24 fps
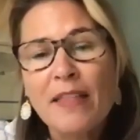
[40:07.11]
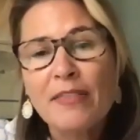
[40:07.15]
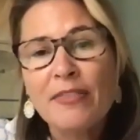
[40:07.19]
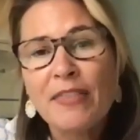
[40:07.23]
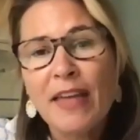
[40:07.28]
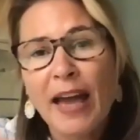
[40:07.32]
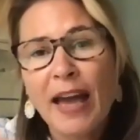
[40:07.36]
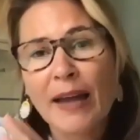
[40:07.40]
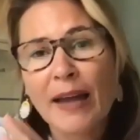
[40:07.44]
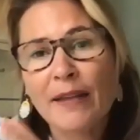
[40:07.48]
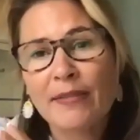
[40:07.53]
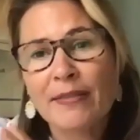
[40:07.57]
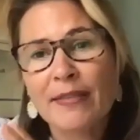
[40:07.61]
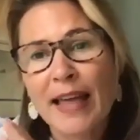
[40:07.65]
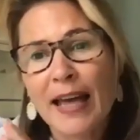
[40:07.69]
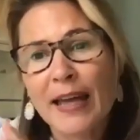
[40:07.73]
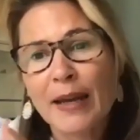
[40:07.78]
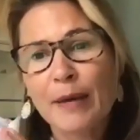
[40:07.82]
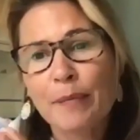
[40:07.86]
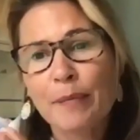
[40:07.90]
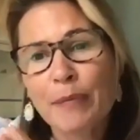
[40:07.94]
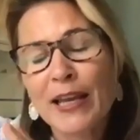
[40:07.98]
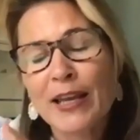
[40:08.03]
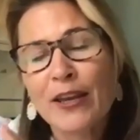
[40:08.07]
that
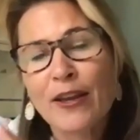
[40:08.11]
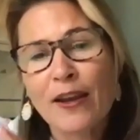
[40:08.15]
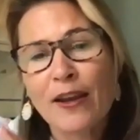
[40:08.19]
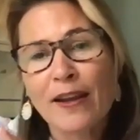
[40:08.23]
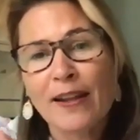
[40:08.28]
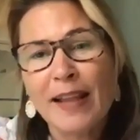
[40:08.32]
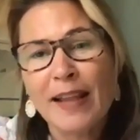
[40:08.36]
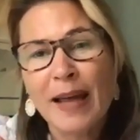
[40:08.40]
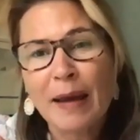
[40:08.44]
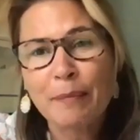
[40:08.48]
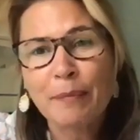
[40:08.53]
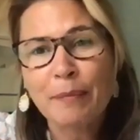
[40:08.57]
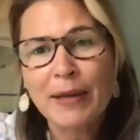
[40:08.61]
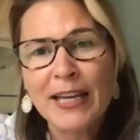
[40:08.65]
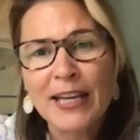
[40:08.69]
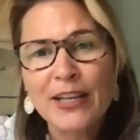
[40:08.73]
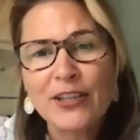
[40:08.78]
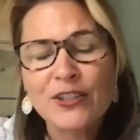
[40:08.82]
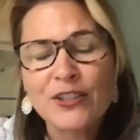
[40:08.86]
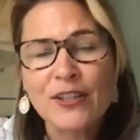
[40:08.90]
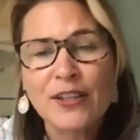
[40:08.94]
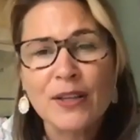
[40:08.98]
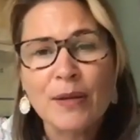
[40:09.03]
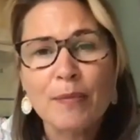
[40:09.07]
opinion and that
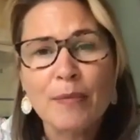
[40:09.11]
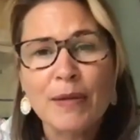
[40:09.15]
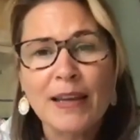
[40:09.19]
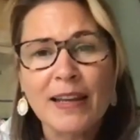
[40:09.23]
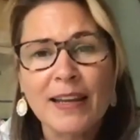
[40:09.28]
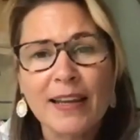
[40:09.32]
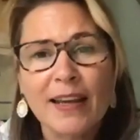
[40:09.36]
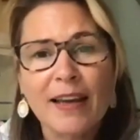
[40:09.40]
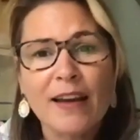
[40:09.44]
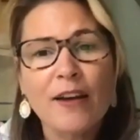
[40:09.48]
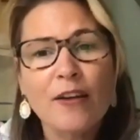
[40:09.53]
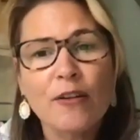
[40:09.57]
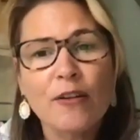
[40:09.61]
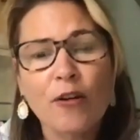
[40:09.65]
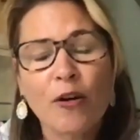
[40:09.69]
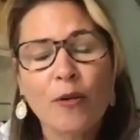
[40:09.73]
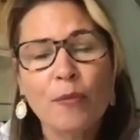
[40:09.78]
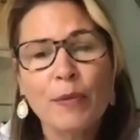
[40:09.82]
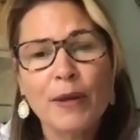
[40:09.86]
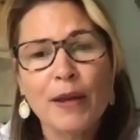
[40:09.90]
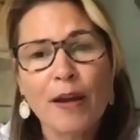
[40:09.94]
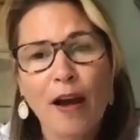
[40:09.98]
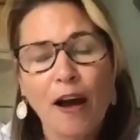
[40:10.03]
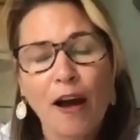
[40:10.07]
pitch to the media on
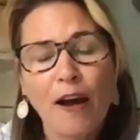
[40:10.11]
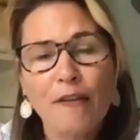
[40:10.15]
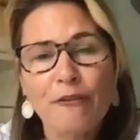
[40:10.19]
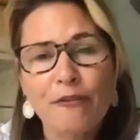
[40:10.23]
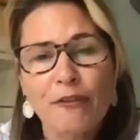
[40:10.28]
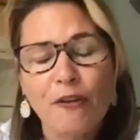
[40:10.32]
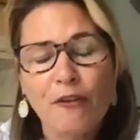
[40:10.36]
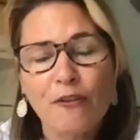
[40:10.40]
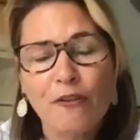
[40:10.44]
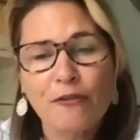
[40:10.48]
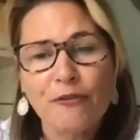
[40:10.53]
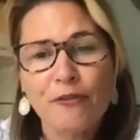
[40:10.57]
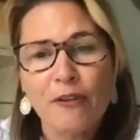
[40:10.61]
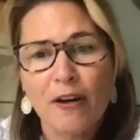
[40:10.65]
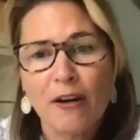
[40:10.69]
behalf of